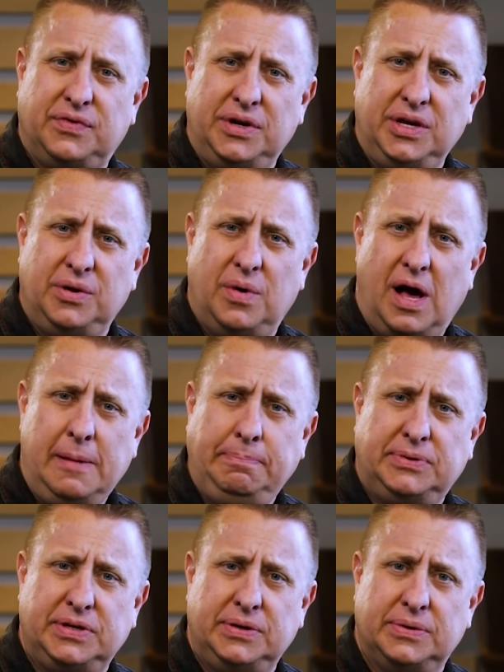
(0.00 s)
What are you
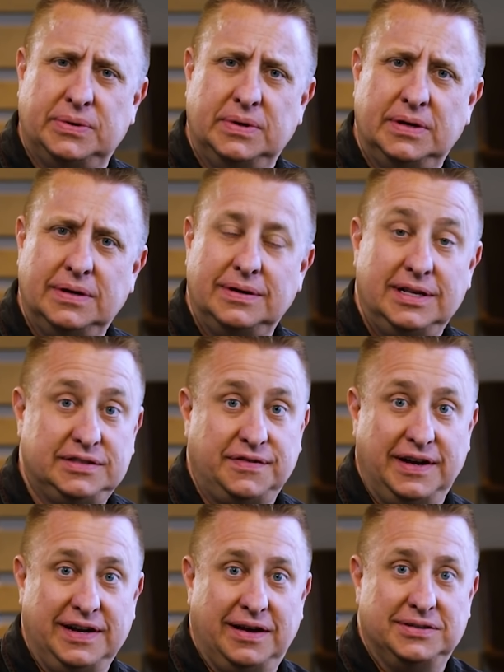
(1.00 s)
up to? Let's
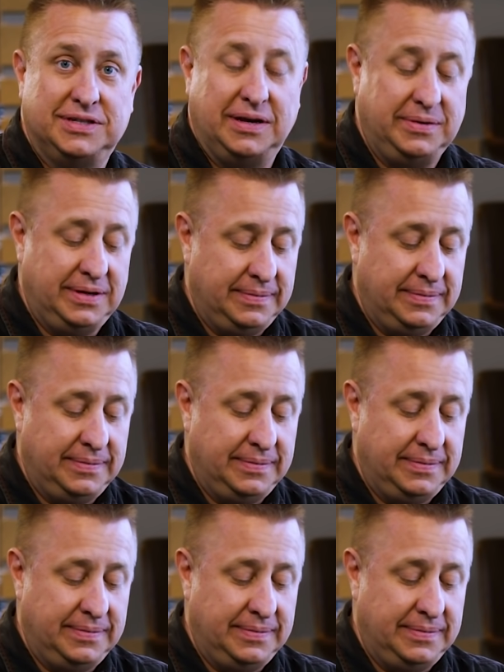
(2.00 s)
find out, shall we?